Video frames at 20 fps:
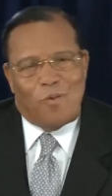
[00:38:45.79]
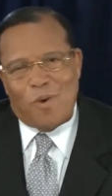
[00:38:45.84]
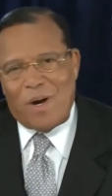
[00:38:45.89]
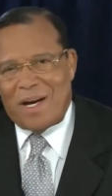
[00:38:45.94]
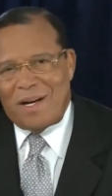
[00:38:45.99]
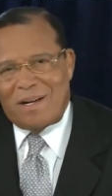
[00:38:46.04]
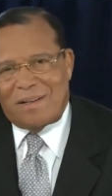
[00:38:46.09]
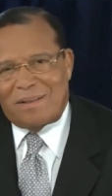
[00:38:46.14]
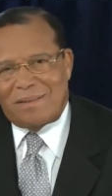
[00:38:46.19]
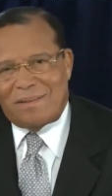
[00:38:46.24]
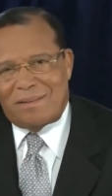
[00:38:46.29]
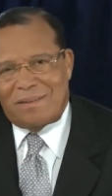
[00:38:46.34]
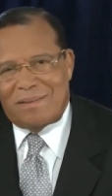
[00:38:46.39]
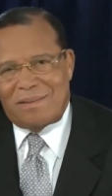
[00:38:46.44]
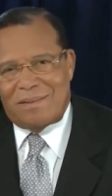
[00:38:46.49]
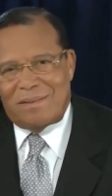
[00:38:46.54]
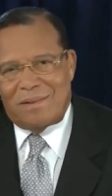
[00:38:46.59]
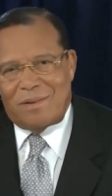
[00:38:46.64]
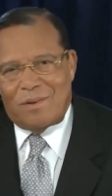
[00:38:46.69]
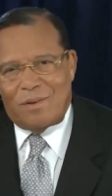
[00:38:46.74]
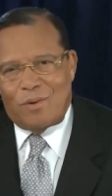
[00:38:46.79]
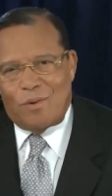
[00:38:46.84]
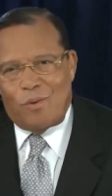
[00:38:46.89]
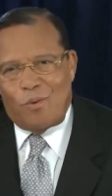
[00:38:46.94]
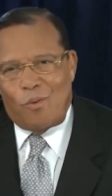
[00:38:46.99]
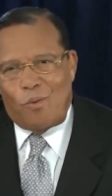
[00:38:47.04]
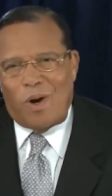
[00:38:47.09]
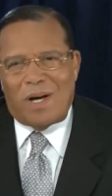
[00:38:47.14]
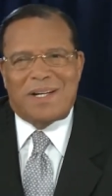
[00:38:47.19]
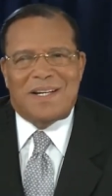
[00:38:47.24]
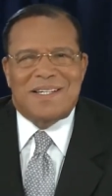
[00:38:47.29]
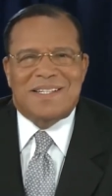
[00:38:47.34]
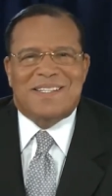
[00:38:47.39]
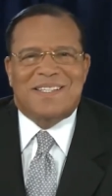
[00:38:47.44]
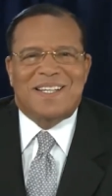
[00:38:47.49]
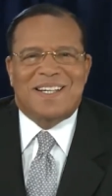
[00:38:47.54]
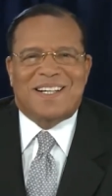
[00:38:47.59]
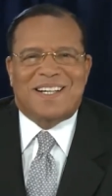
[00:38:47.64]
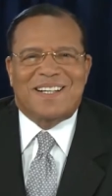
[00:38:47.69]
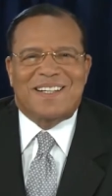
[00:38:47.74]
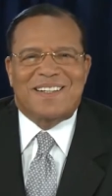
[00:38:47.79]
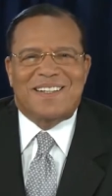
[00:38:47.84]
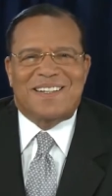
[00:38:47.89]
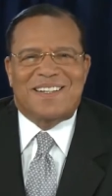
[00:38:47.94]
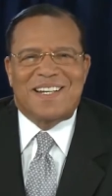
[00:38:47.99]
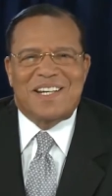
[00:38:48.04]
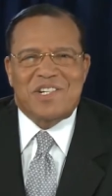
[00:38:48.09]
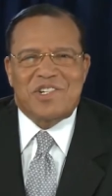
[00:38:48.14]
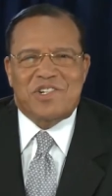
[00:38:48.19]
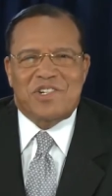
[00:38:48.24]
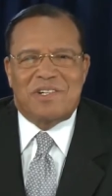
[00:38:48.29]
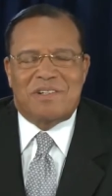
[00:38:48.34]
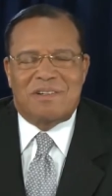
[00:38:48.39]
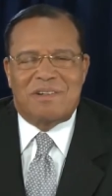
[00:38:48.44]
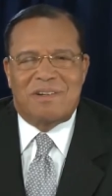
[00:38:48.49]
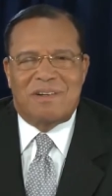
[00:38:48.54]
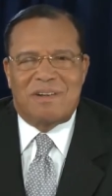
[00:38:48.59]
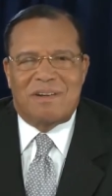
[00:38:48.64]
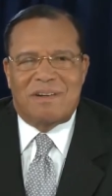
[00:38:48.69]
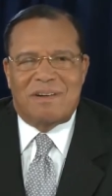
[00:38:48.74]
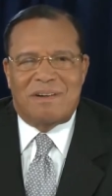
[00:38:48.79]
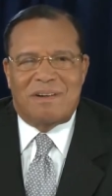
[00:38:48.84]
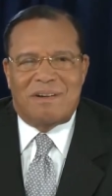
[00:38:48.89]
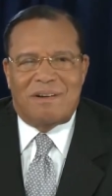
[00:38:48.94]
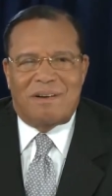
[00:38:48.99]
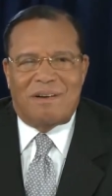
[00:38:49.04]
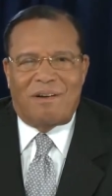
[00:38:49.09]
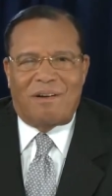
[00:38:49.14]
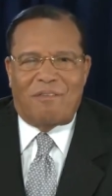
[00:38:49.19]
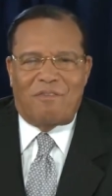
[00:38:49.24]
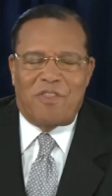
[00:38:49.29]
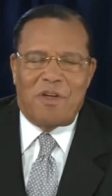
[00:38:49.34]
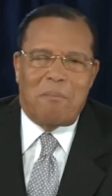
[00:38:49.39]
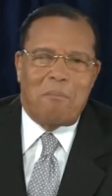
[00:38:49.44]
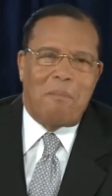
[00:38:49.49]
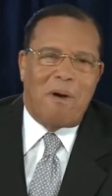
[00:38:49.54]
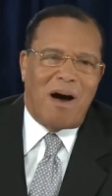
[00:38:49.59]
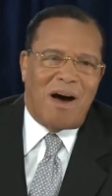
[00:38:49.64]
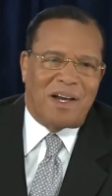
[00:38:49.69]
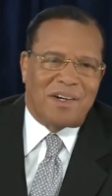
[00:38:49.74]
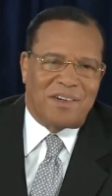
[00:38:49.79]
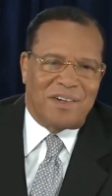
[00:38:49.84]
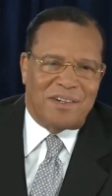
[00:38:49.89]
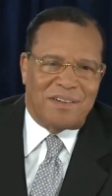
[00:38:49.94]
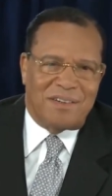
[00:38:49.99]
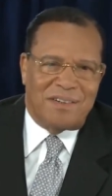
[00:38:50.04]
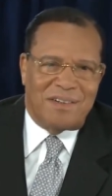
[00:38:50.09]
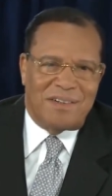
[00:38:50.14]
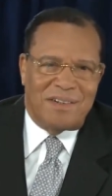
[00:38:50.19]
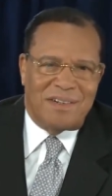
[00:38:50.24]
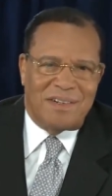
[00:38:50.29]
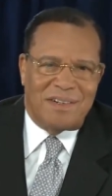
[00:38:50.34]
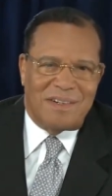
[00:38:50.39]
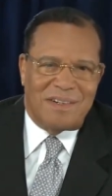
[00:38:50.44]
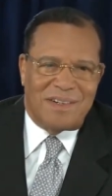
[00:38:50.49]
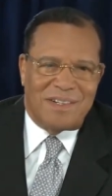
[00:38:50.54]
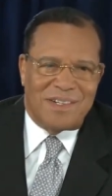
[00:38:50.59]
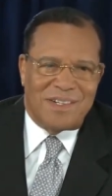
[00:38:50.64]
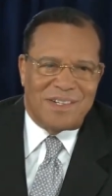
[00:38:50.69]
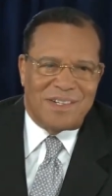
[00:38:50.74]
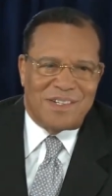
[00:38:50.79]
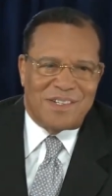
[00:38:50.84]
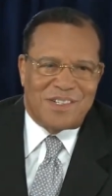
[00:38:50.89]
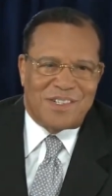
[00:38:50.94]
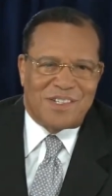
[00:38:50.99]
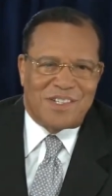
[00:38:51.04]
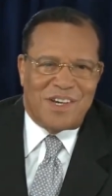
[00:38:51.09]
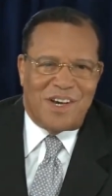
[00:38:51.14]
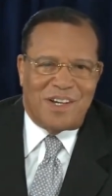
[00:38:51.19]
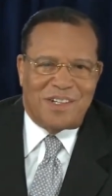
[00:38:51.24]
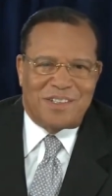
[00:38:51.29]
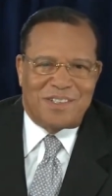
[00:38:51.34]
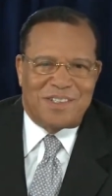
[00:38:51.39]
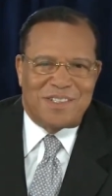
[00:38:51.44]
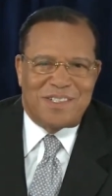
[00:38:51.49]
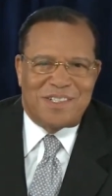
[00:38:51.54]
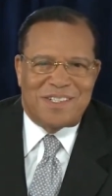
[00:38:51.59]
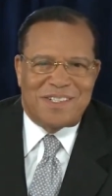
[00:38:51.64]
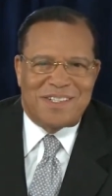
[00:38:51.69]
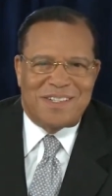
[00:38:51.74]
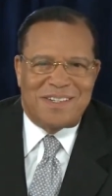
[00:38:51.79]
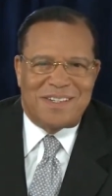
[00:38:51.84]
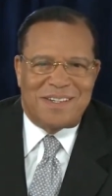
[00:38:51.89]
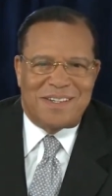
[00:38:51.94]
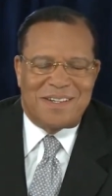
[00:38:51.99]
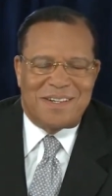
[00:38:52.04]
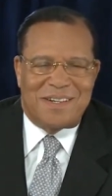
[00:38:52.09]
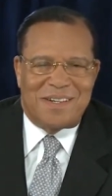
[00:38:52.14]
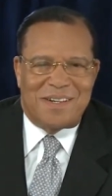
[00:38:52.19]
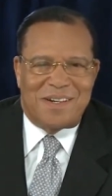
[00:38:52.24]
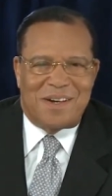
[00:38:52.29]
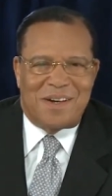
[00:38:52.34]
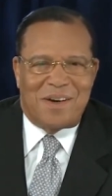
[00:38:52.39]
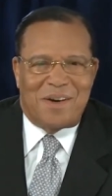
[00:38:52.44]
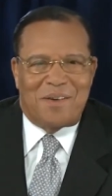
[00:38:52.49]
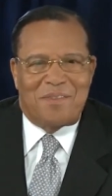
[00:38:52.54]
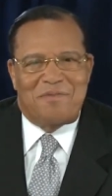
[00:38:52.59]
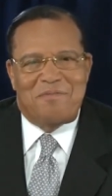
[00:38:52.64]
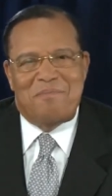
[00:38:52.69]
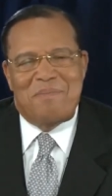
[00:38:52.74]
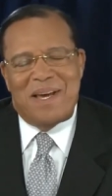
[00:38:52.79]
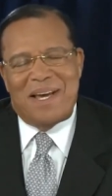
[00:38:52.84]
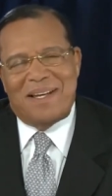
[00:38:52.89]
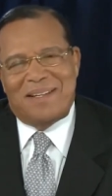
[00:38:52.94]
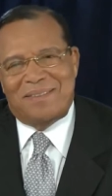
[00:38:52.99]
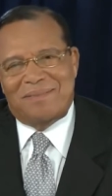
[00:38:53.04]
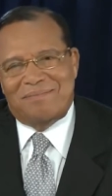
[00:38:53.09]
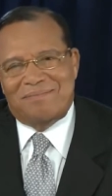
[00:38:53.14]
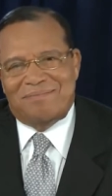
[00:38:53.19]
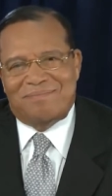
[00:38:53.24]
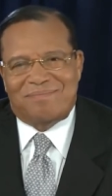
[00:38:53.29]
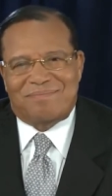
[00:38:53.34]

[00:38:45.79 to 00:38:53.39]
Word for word: Well, what is the condition of the modern sons of men?